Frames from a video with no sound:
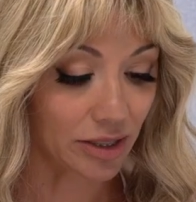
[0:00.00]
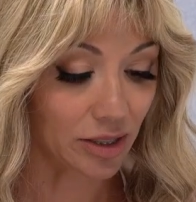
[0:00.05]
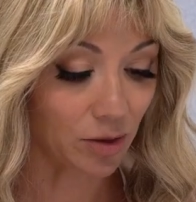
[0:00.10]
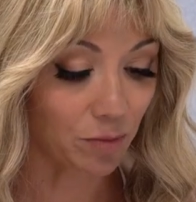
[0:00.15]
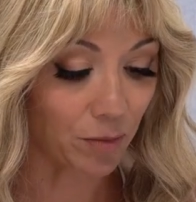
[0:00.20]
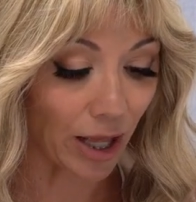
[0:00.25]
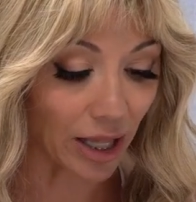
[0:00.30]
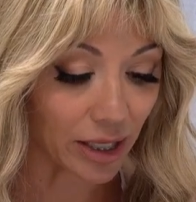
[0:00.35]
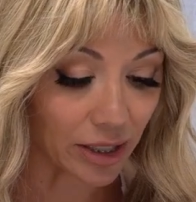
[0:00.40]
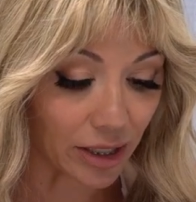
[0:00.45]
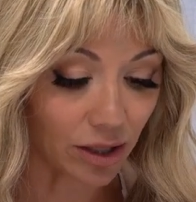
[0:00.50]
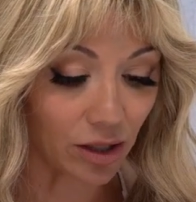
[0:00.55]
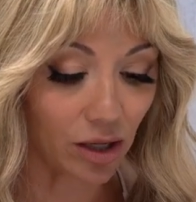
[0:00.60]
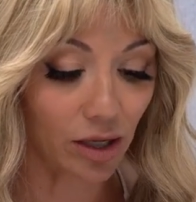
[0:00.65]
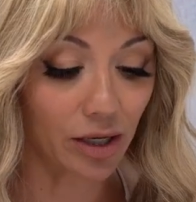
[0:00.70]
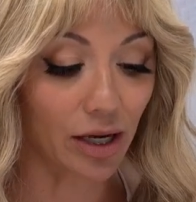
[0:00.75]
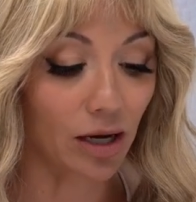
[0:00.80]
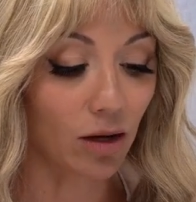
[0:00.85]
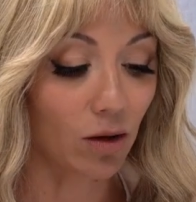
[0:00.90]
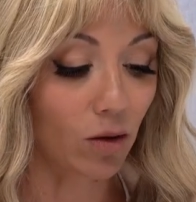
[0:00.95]
dependent
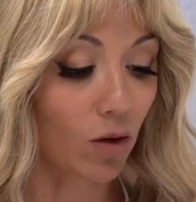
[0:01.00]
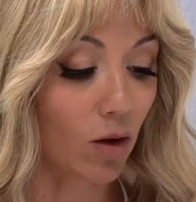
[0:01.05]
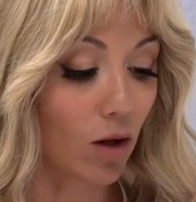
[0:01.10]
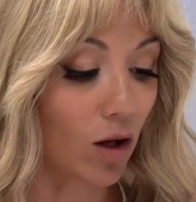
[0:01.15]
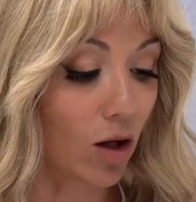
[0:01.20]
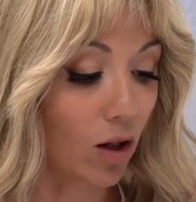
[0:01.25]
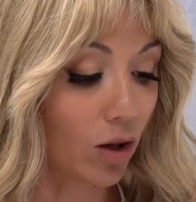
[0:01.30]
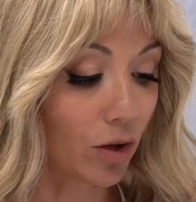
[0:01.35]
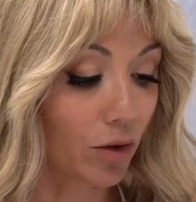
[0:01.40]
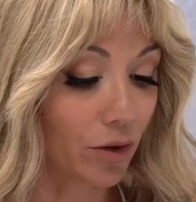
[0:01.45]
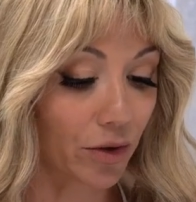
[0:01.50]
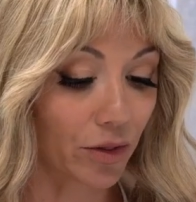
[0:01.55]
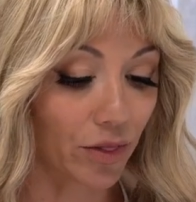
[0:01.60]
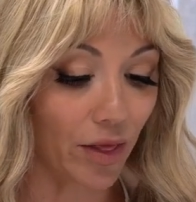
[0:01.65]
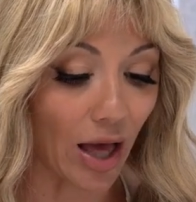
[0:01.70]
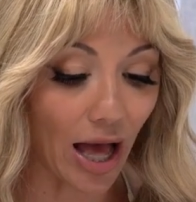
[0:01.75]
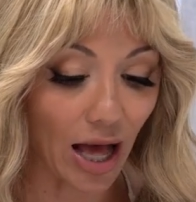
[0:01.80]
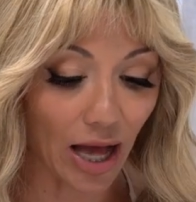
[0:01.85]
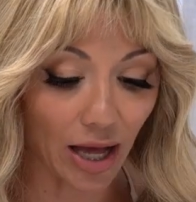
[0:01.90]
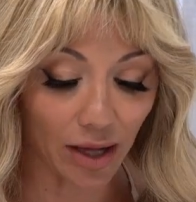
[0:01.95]
on alcohol or
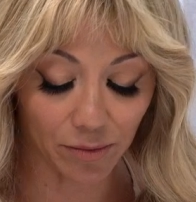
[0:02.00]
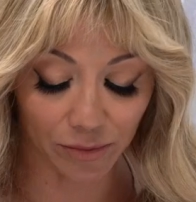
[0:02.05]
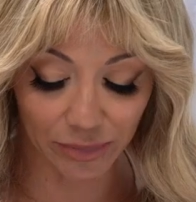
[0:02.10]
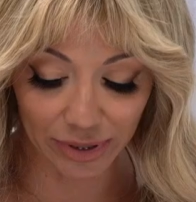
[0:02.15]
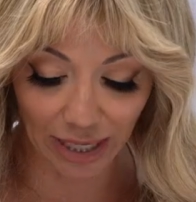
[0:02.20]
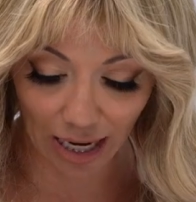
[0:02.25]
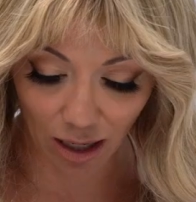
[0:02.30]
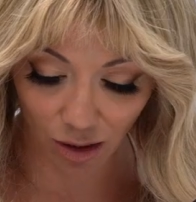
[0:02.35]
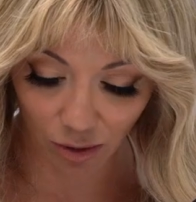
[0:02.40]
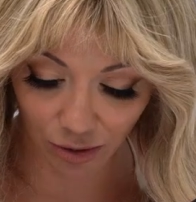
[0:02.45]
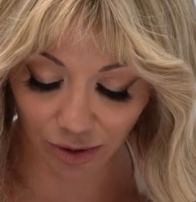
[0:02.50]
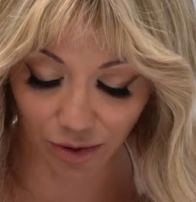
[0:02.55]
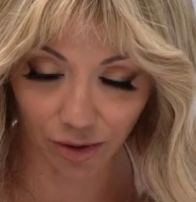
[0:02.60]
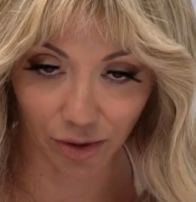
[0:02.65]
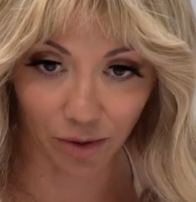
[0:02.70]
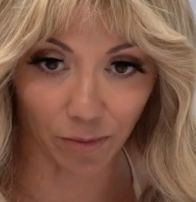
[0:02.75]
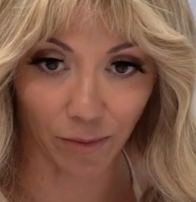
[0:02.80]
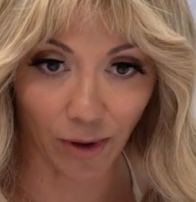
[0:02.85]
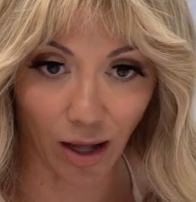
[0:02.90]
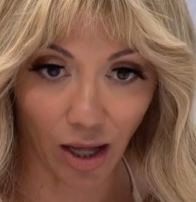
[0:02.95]
that down in
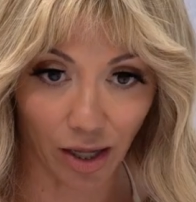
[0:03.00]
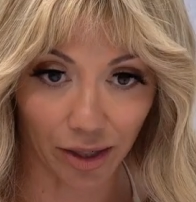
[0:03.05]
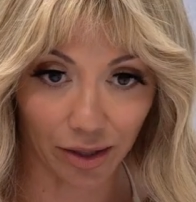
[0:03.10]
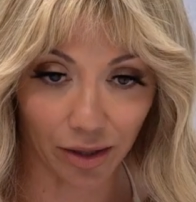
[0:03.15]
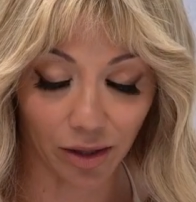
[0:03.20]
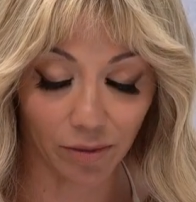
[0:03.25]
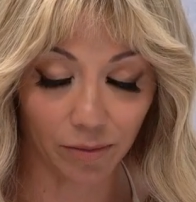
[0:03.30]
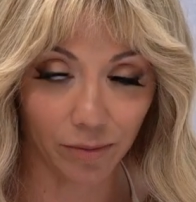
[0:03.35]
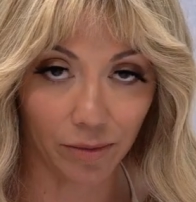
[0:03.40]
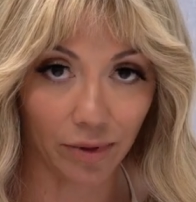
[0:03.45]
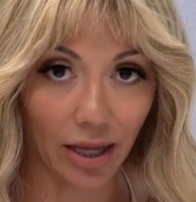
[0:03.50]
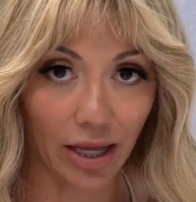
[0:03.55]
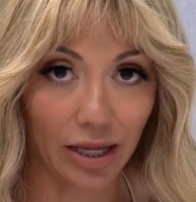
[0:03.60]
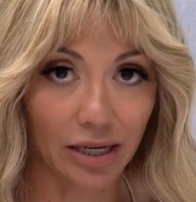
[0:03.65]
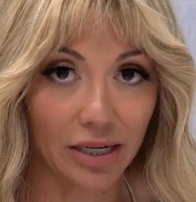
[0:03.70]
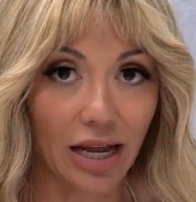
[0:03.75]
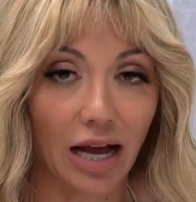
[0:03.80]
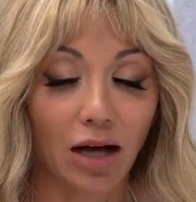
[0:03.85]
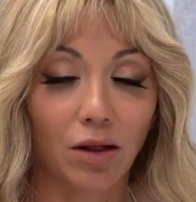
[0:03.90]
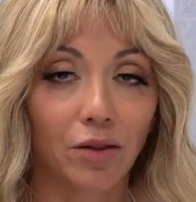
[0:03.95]
their bottom,
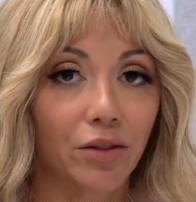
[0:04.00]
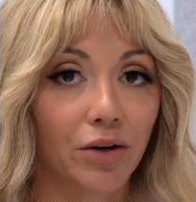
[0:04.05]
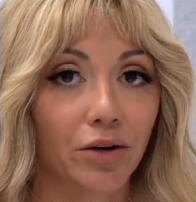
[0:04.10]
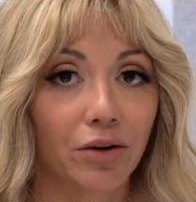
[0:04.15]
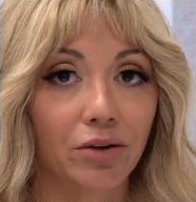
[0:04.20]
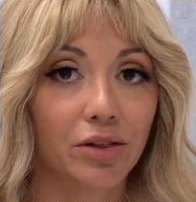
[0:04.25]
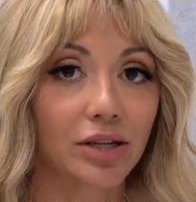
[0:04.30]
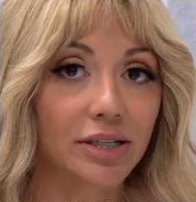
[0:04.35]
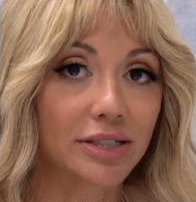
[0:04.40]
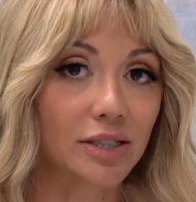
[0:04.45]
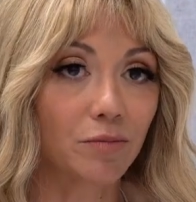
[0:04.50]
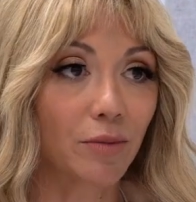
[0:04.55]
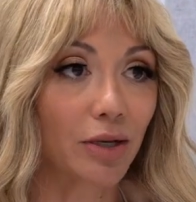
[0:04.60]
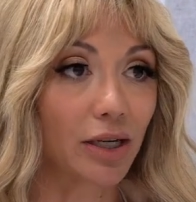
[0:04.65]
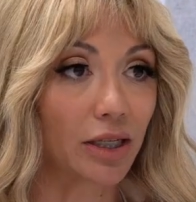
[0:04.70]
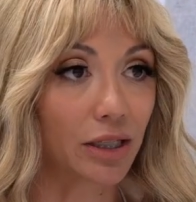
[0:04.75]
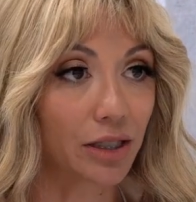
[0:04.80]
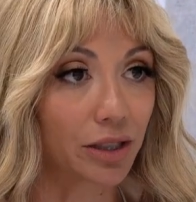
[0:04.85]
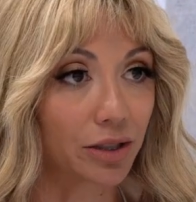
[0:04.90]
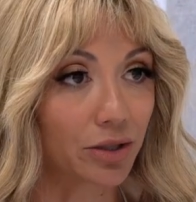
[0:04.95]
and now they're this
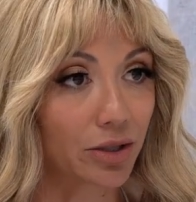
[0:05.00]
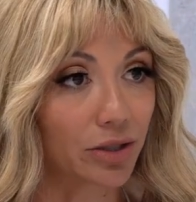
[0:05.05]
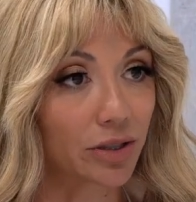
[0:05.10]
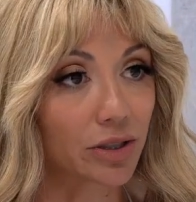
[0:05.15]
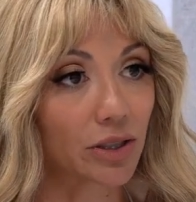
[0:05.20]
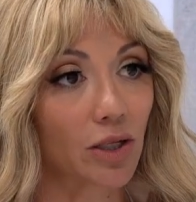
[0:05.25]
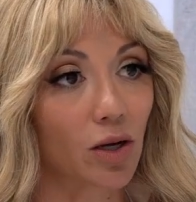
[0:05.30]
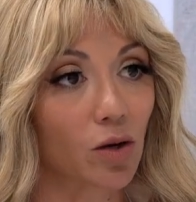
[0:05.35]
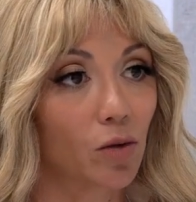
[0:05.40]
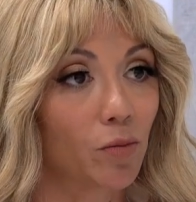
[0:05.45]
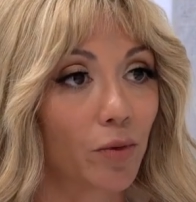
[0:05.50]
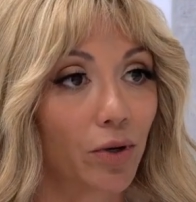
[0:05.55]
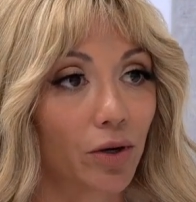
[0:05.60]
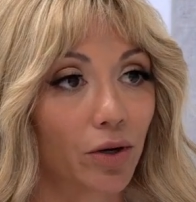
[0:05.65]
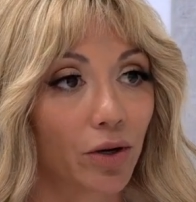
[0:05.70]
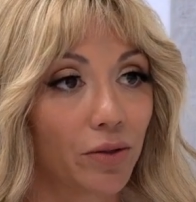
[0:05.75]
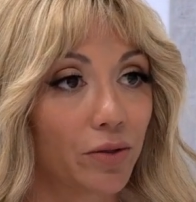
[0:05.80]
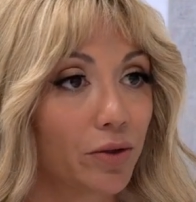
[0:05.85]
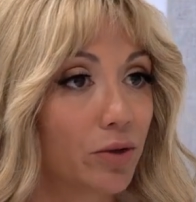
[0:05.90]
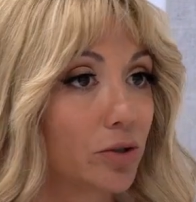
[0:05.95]
many years
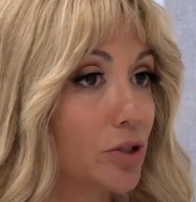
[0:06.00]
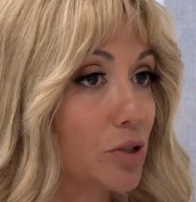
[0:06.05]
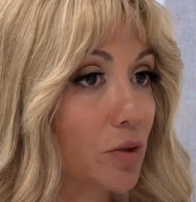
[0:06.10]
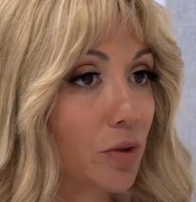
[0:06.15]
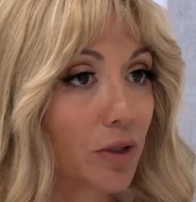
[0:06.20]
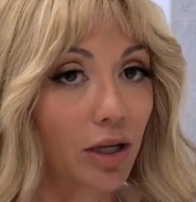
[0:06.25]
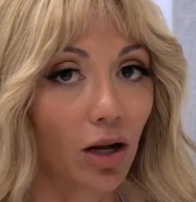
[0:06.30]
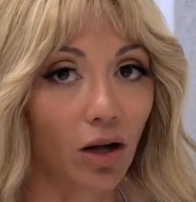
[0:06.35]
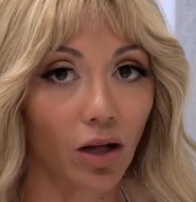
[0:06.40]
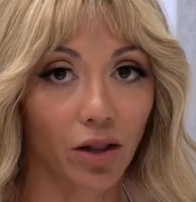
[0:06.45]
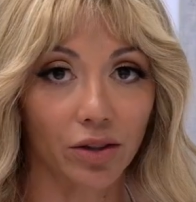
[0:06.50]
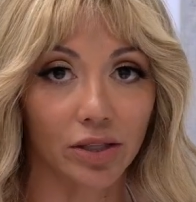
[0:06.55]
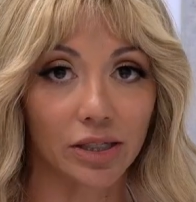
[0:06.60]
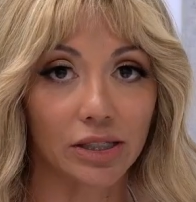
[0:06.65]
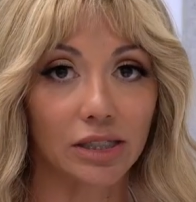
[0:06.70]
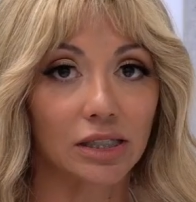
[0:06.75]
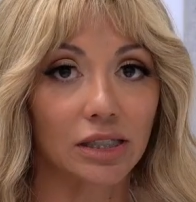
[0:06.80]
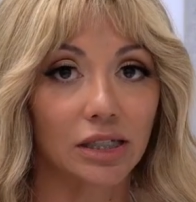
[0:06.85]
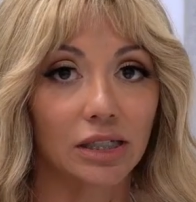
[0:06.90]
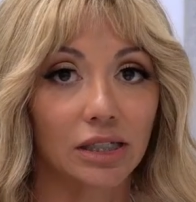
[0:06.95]
sober and they're doing all
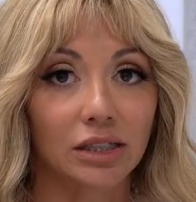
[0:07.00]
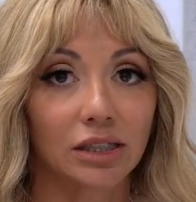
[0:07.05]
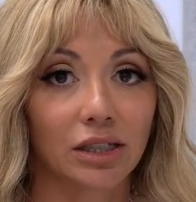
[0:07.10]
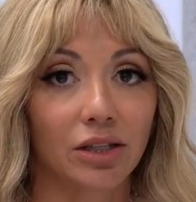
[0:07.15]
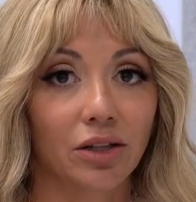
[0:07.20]
these things